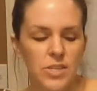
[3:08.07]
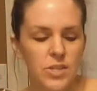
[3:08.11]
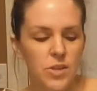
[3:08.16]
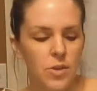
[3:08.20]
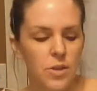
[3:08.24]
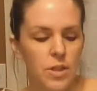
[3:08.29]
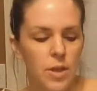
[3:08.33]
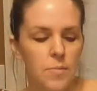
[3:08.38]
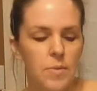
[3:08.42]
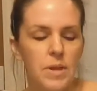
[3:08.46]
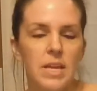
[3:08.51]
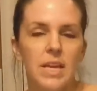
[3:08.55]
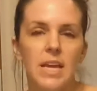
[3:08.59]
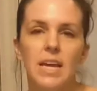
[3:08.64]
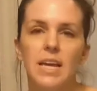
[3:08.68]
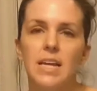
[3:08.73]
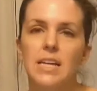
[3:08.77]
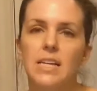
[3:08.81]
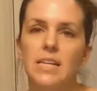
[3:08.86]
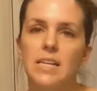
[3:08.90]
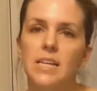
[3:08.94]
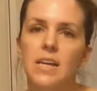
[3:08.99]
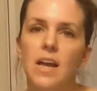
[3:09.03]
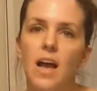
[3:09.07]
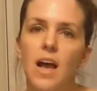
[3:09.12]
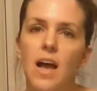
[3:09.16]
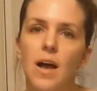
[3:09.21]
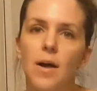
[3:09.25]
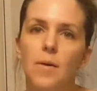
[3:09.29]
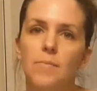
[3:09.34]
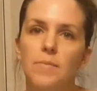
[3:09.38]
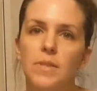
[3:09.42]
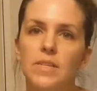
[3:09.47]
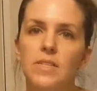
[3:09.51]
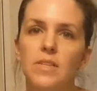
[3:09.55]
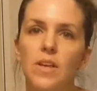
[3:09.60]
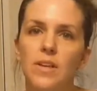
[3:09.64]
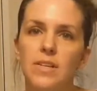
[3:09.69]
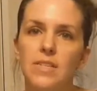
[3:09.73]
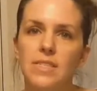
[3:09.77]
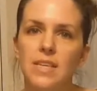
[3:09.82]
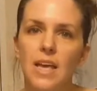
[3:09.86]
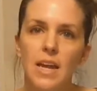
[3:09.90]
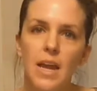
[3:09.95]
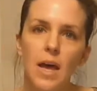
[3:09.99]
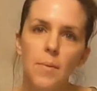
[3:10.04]
So let me get this
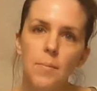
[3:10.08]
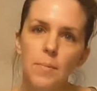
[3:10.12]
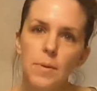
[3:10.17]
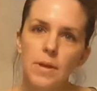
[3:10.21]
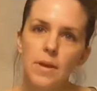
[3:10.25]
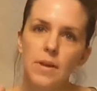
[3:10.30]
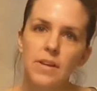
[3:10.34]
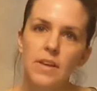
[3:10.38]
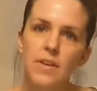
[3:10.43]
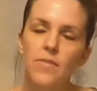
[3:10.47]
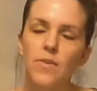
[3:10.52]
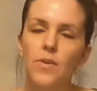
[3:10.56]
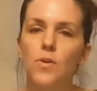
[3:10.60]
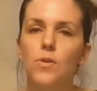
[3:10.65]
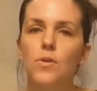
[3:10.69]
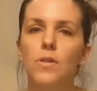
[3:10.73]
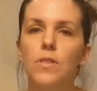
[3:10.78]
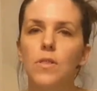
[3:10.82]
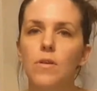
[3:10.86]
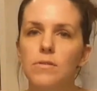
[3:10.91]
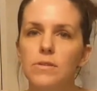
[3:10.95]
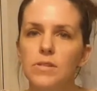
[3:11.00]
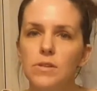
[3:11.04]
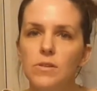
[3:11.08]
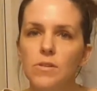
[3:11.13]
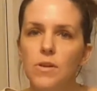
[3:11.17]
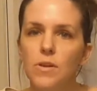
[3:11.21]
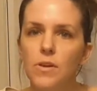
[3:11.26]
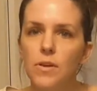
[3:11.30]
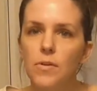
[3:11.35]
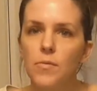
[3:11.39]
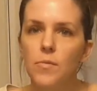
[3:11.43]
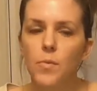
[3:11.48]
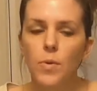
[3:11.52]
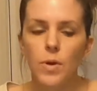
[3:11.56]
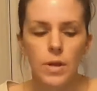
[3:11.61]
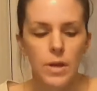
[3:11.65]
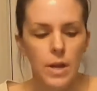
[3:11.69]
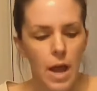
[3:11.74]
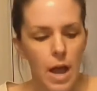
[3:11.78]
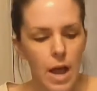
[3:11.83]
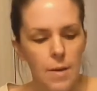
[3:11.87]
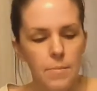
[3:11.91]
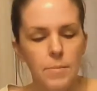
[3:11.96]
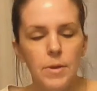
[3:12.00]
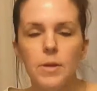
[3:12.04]
all set up, and I'll give you a closer look of
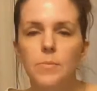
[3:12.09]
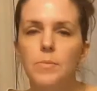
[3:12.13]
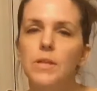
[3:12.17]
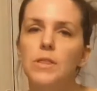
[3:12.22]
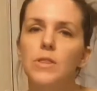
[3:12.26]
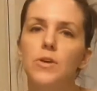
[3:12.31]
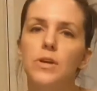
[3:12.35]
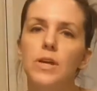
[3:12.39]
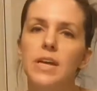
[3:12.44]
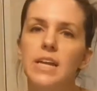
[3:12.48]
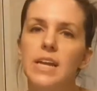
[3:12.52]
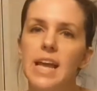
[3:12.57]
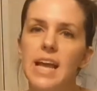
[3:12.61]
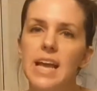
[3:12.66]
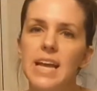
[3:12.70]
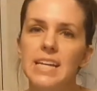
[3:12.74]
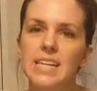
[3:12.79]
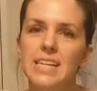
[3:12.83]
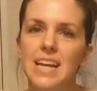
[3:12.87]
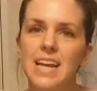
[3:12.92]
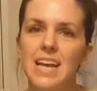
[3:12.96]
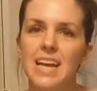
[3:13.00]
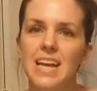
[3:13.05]
what I'm gonna be looking at.